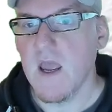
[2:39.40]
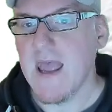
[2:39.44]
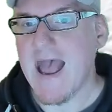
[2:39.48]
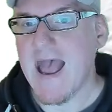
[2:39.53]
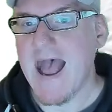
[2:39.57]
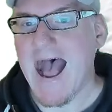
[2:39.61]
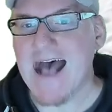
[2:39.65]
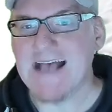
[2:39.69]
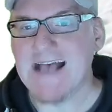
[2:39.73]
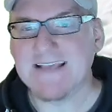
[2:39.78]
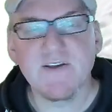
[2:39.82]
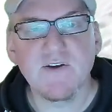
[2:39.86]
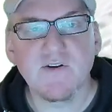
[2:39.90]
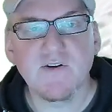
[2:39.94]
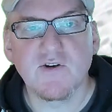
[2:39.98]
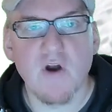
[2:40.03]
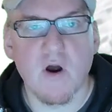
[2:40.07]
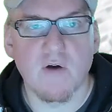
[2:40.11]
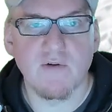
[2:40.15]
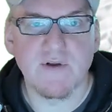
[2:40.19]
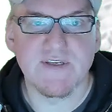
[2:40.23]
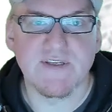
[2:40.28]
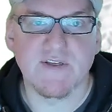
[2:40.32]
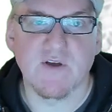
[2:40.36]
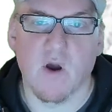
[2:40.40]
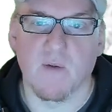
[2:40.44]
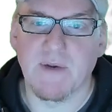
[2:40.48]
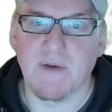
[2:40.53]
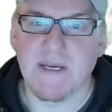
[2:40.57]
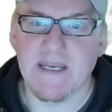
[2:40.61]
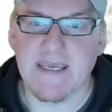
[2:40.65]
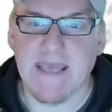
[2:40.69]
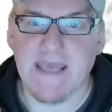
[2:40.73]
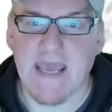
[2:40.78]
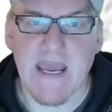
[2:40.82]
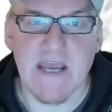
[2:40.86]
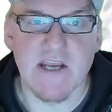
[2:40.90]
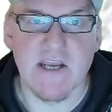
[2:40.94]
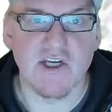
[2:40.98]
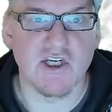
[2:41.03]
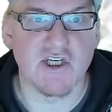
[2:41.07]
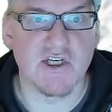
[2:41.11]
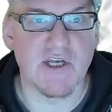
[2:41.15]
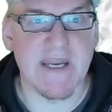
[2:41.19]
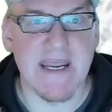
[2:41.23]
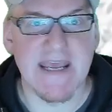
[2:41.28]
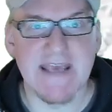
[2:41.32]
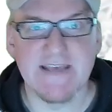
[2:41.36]
Asynchronous
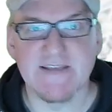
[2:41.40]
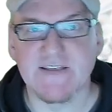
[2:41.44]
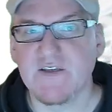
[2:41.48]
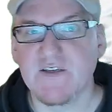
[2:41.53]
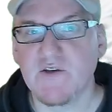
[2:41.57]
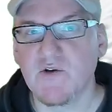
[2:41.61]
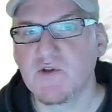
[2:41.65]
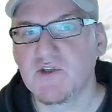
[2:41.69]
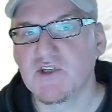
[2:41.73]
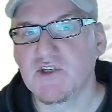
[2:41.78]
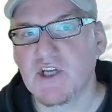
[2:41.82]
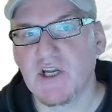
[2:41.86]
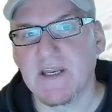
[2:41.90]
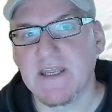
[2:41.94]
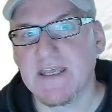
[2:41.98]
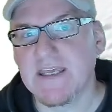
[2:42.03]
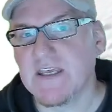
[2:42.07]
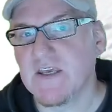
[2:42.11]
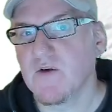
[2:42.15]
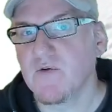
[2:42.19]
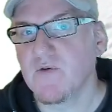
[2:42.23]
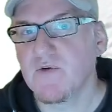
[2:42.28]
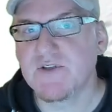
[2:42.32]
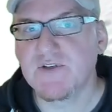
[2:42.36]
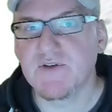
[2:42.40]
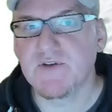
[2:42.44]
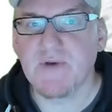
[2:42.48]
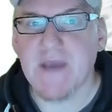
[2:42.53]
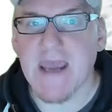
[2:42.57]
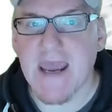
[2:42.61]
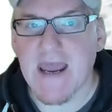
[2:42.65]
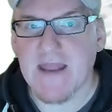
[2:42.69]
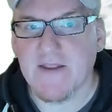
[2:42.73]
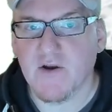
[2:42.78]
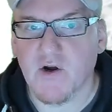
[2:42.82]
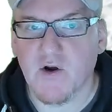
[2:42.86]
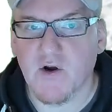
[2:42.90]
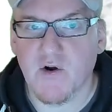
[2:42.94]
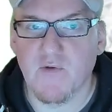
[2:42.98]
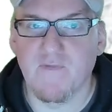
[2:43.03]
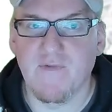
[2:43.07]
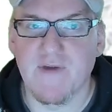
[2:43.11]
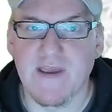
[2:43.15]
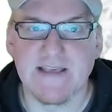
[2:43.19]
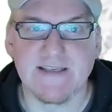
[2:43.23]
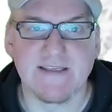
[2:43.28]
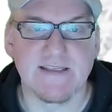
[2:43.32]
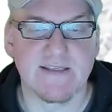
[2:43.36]
communication is usually used together
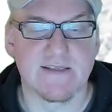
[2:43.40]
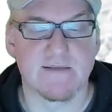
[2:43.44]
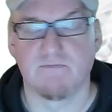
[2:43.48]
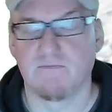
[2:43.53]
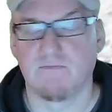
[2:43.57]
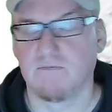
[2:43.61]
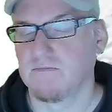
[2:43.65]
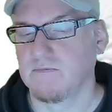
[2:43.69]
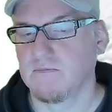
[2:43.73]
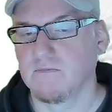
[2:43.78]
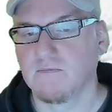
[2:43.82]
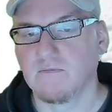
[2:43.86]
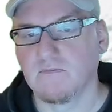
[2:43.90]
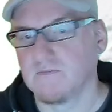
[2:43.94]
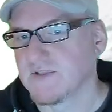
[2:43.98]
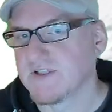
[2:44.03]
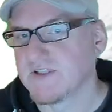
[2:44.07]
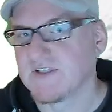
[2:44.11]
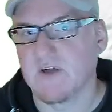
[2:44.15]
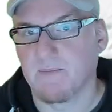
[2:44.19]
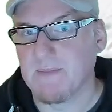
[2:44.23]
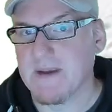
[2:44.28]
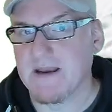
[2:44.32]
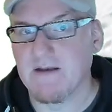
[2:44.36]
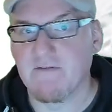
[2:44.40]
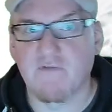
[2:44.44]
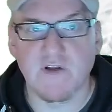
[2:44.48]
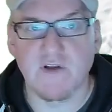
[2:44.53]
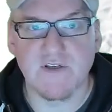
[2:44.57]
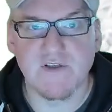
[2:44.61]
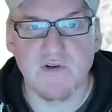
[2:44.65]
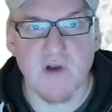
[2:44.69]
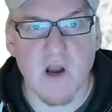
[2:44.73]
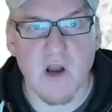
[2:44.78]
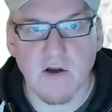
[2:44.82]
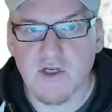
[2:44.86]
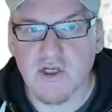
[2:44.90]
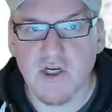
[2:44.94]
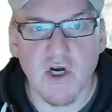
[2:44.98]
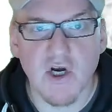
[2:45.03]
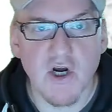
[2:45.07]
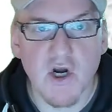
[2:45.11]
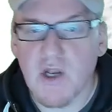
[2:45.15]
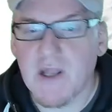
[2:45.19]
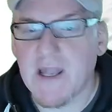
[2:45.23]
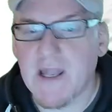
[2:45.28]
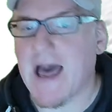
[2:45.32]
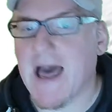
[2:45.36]
with some
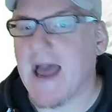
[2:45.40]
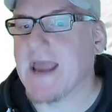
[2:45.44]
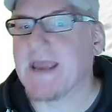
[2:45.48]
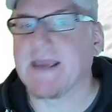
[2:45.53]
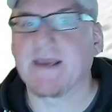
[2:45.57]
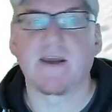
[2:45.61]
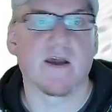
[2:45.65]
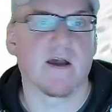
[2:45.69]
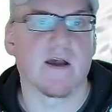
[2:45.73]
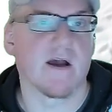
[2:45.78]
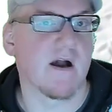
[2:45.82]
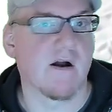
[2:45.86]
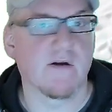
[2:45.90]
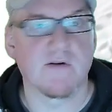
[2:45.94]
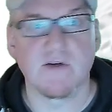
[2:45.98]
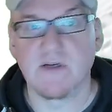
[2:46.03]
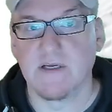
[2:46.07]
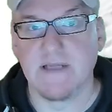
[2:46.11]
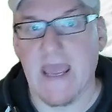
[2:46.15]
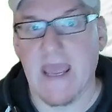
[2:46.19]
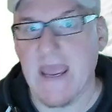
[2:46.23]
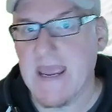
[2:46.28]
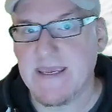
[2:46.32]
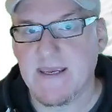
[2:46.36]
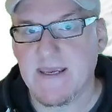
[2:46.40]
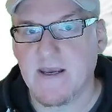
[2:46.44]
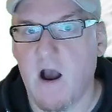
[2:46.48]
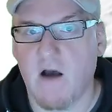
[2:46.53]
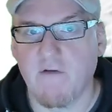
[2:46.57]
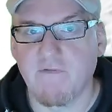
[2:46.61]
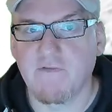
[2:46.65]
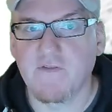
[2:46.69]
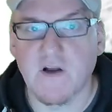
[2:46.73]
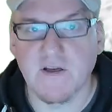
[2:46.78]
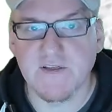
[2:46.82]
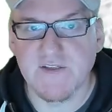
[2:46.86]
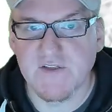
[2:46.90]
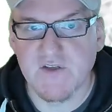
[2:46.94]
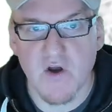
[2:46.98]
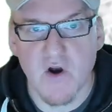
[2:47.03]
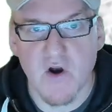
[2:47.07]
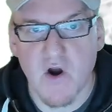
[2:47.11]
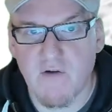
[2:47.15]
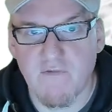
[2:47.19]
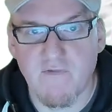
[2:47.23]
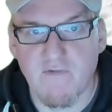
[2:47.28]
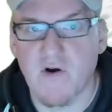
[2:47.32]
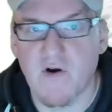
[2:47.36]
infrastructure like a Kafka
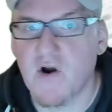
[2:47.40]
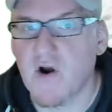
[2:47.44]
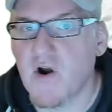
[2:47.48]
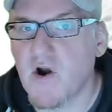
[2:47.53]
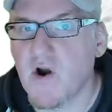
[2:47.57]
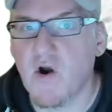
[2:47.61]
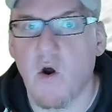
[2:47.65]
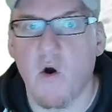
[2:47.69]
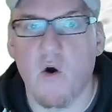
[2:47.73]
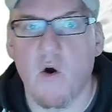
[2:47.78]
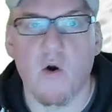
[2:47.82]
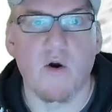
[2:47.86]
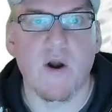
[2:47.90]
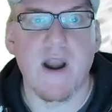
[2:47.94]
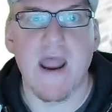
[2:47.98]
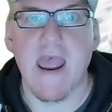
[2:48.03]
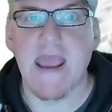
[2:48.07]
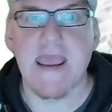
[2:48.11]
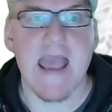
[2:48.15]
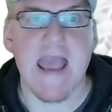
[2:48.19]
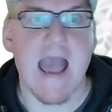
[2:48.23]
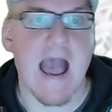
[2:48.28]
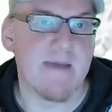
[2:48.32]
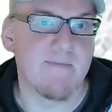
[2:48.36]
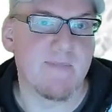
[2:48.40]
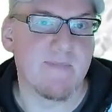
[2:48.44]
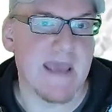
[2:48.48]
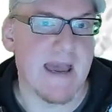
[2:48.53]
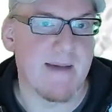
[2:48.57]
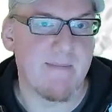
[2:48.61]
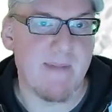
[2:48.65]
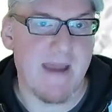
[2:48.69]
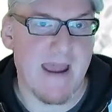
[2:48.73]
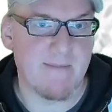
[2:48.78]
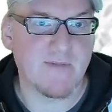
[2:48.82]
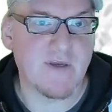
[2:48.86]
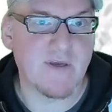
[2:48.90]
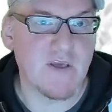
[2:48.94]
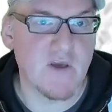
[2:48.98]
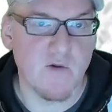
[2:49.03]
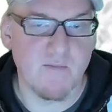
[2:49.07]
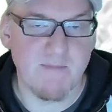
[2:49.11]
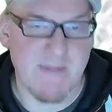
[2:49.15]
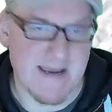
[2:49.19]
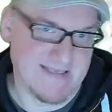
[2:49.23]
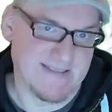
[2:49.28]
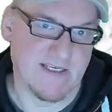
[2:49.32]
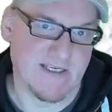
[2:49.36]
server or a IBM
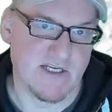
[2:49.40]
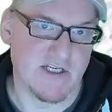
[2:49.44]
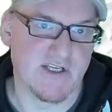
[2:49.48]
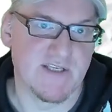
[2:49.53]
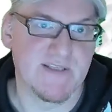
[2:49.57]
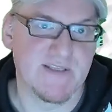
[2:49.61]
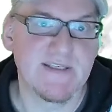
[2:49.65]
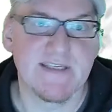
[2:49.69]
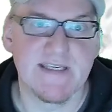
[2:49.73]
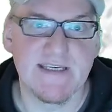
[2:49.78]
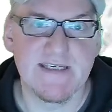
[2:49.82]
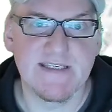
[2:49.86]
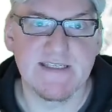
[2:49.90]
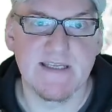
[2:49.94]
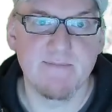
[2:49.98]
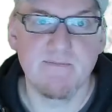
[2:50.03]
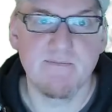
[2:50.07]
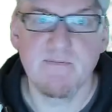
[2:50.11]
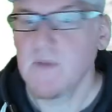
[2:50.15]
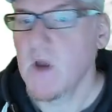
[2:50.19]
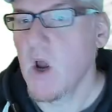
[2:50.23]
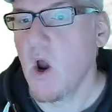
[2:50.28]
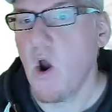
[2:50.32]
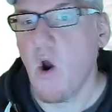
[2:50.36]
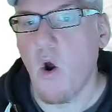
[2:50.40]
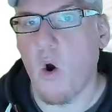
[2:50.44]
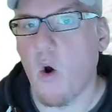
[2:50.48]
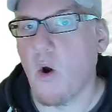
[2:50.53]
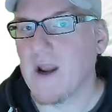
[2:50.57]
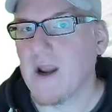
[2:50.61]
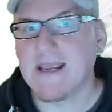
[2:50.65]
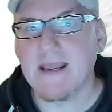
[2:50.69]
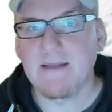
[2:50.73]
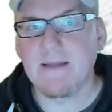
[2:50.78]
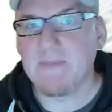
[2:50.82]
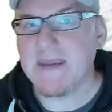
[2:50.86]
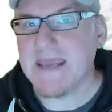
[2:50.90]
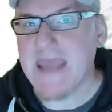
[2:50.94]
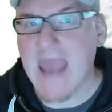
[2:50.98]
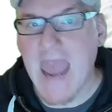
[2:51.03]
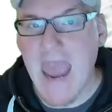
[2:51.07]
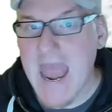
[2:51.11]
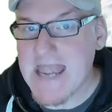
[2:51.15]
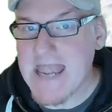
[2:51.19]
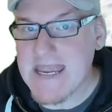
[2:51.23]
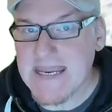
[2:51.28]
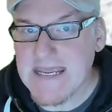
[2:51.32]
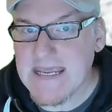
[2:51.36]
MQ messaging system, or it can be
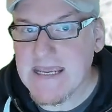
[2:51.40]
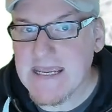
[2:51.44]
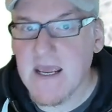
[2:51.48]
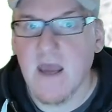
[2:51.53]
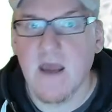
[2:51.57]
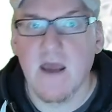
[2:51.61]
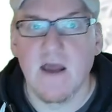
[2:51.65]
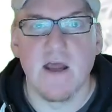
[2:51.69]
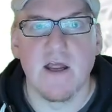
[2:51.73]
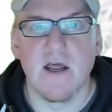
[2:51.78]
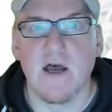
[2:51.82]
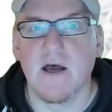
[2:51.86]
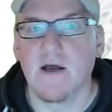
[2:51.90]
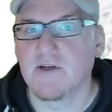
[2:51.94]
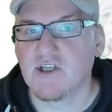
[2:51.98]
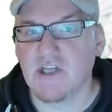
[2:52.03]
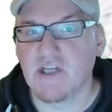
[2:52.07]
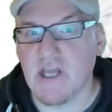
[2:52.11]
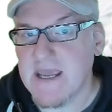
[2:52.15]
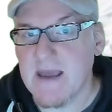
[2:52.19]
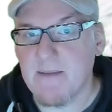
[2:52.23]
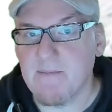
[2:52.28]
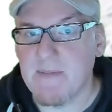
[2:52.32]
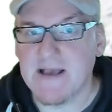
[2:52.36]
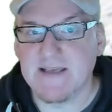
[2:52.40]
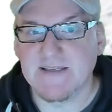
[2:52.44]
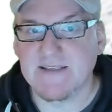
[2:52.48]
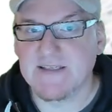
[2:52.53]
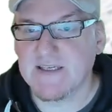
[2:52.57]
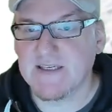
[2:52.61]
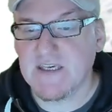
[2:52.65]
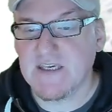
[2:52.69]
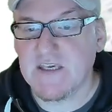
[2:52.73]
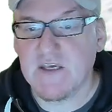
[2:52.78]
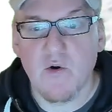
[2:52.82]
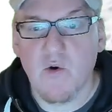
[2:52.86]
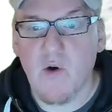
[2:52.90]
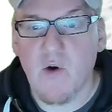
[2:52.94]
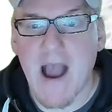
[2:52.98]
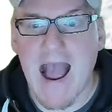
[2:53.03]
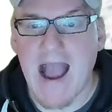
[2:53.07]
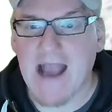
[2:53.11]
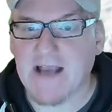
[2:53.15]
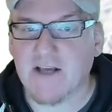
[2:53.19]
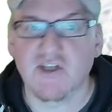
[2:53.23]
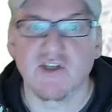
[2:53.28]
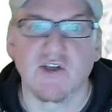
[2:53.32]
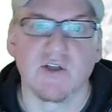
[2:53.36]
any JMS queue
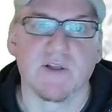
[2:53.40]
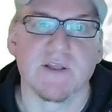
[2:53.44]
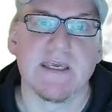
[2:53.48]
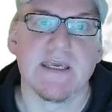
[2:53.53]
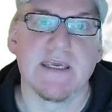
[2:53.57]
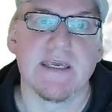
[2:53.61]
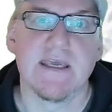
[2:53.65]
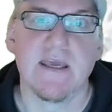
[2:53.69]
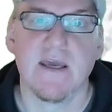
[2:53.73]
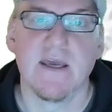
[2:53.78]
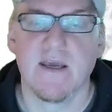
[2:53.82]
actually